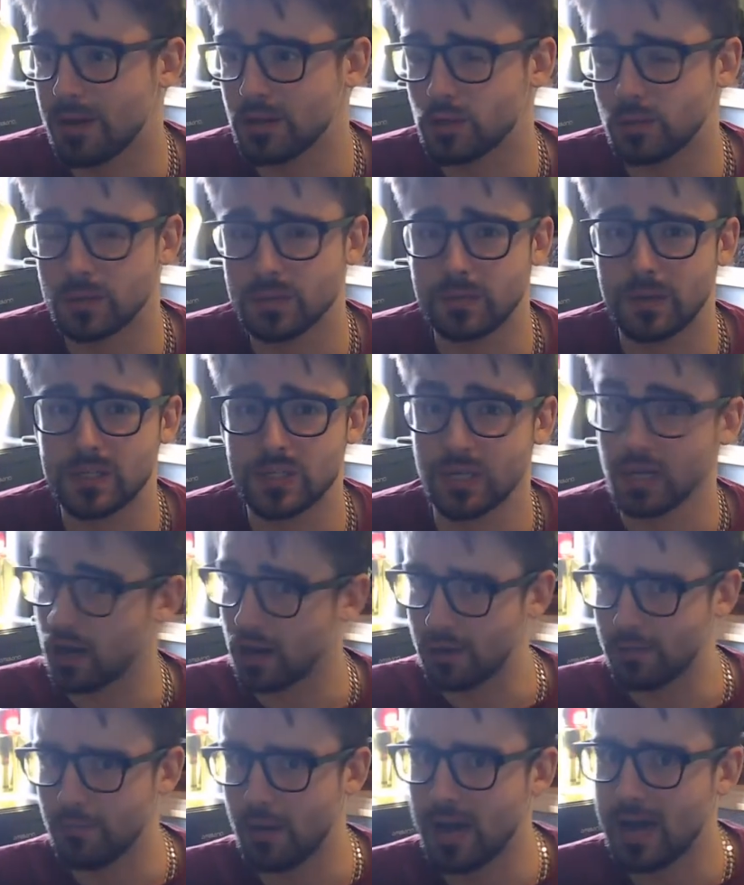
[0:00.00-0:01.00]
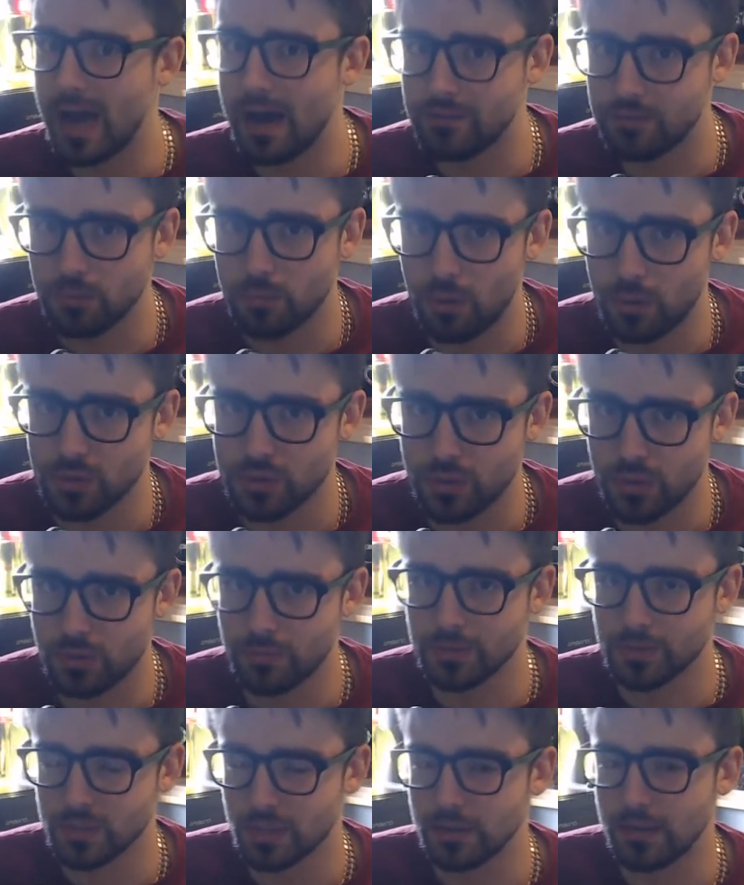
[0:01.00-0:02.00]
job especially, I might have to watch
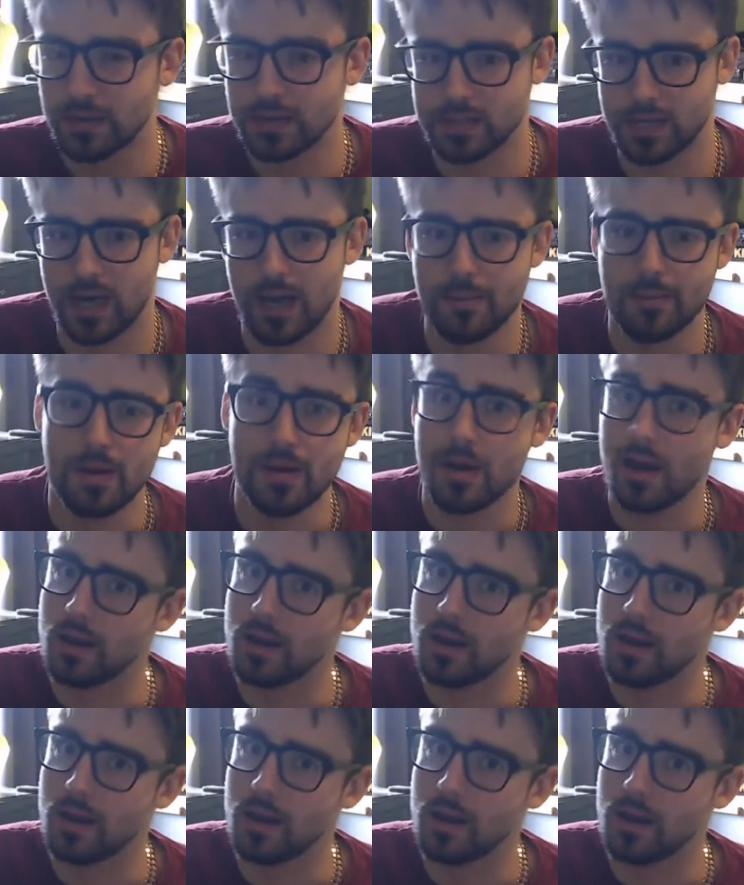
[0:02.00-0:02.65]
tournaments a lot of the time,